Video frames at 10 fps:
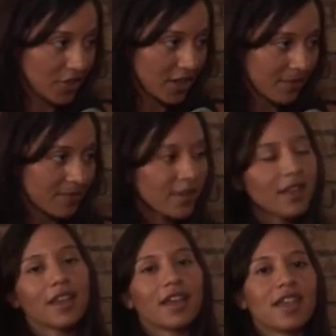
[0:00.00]
training, uh-huh.
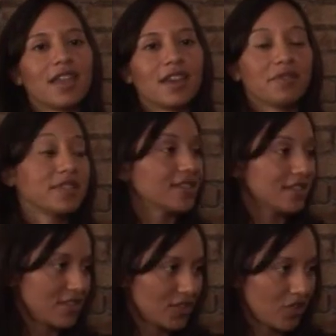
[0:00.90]
and
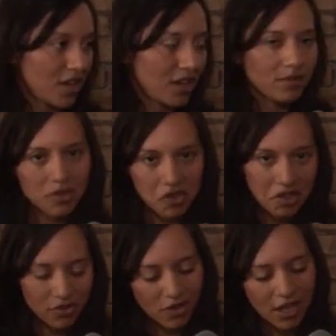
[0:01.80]
resistance training,
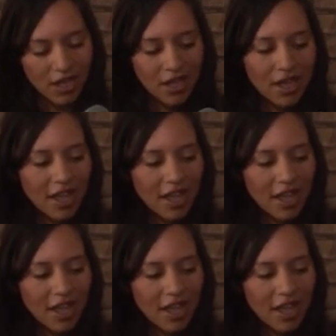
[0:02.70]
strength training.